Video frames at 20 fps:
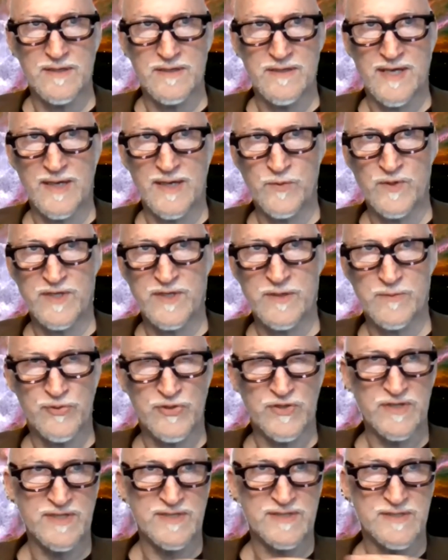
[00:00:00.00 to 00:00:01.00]
that we could
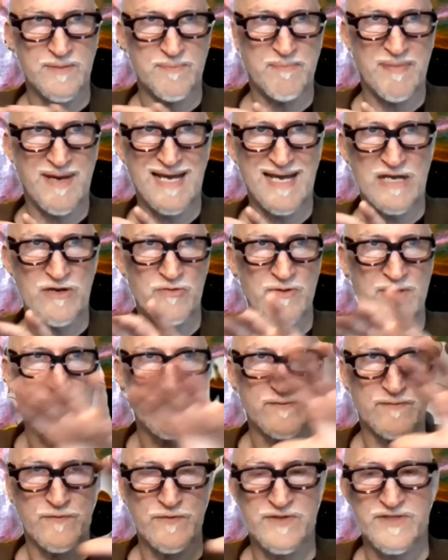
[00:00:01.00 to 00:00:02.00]
put as the
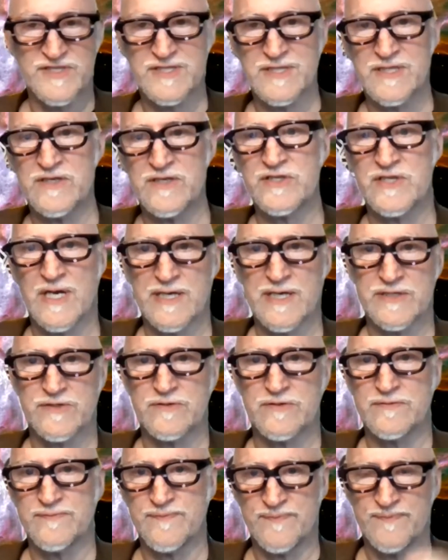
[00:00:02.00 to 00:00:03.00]
background for the
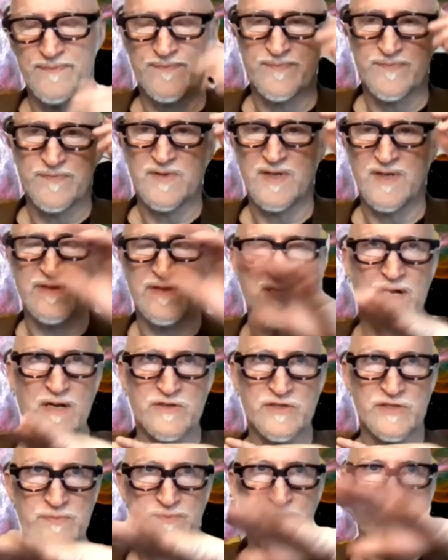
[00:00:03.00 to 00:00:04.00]
synergizer, and then I'll
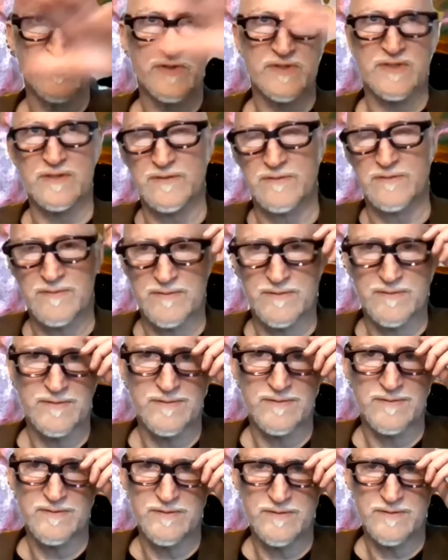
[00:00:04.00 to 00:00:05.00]
just put the
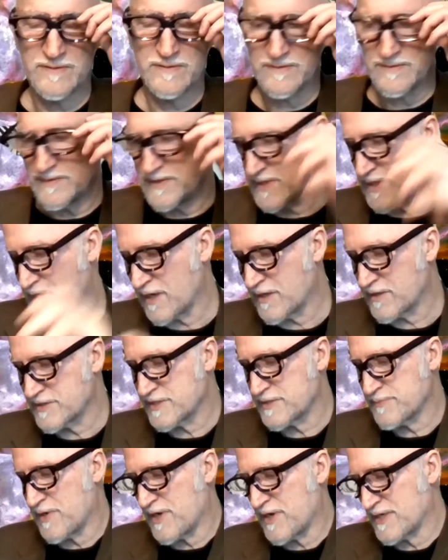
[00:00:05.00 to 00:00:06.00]
the card
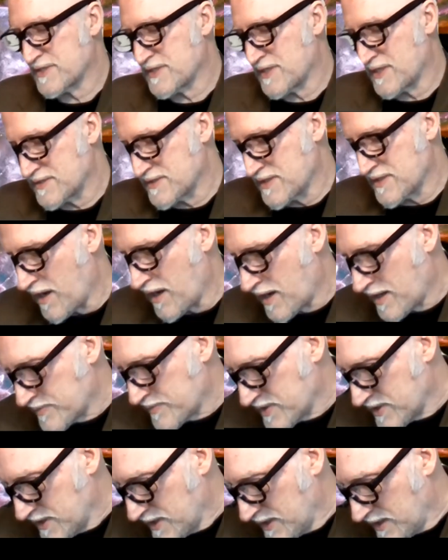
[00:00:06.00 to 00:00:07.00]
spots on top.